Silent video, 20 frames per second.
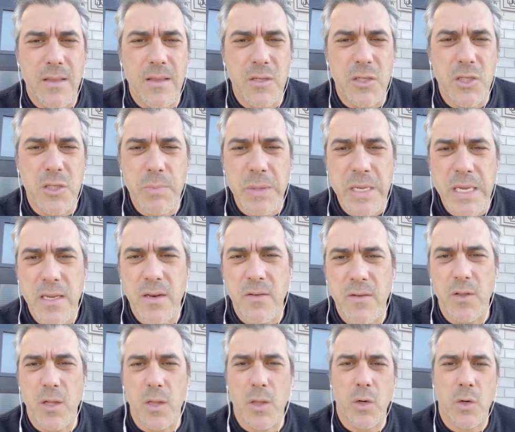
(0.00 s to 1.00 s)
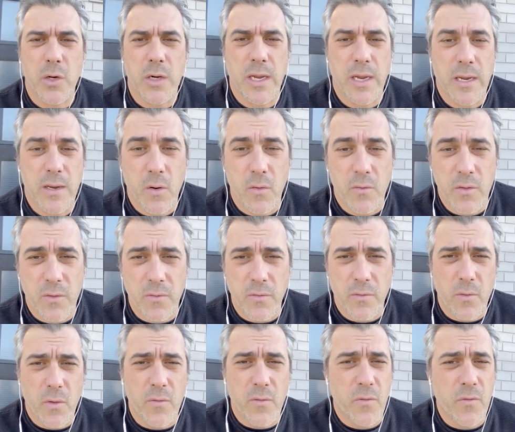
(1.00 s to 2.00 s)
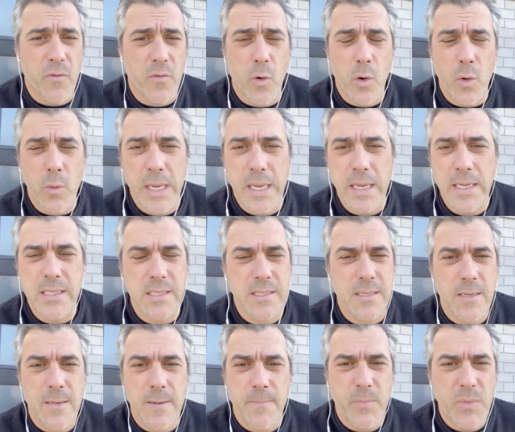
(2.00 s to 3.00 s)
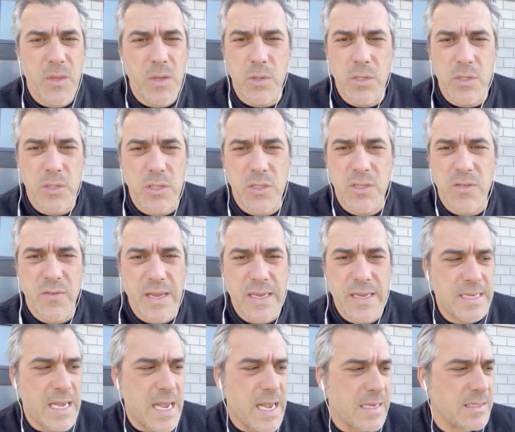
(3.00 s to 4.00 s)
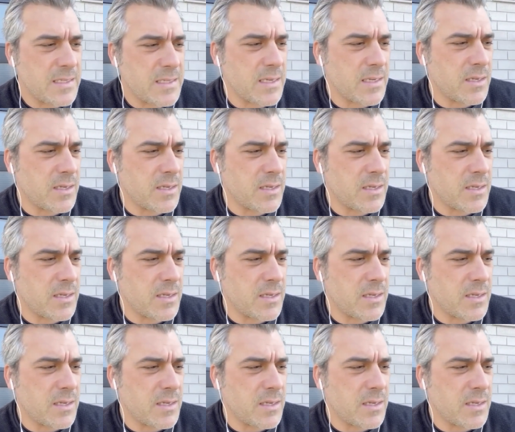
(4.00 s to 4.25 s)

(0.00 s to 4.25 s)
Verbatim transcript: the speed of the learning over the over four weeks was just fantastic.